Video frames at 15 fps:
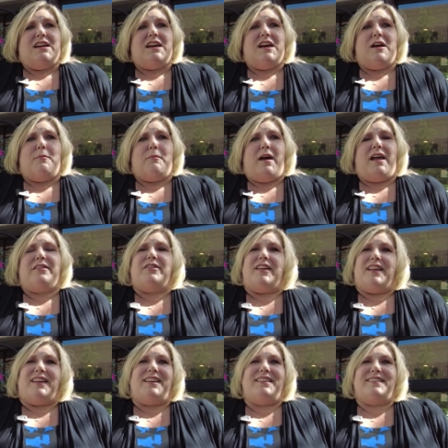I
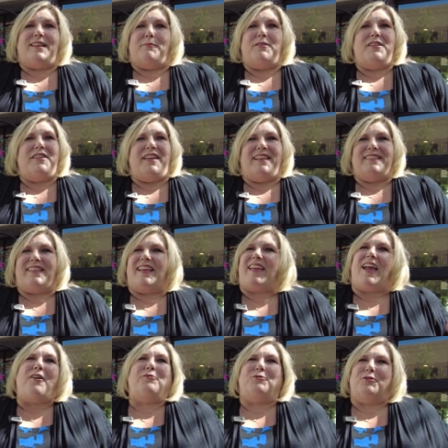think some of the things
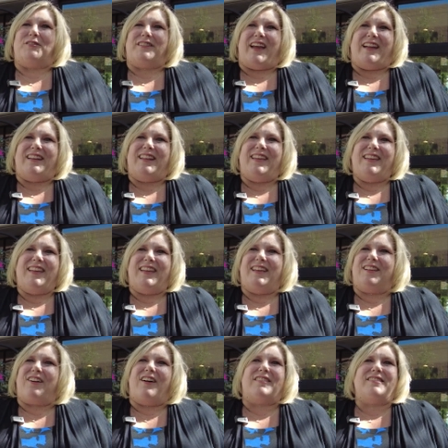like outdoor dining,
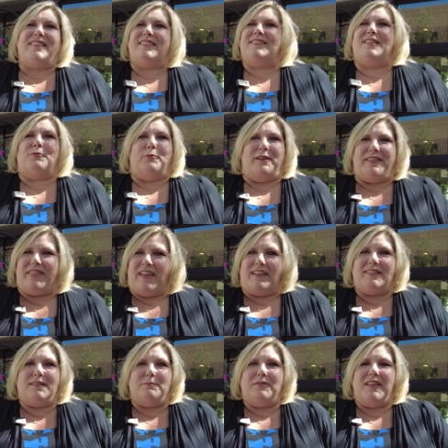it caused us to
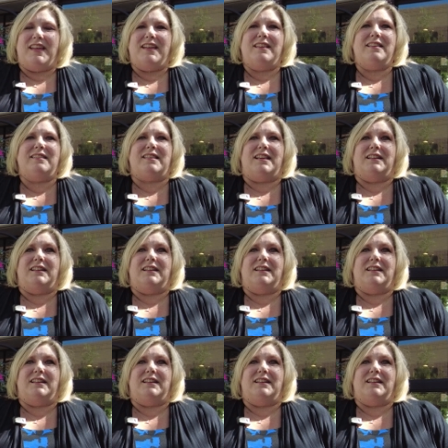rethink some things.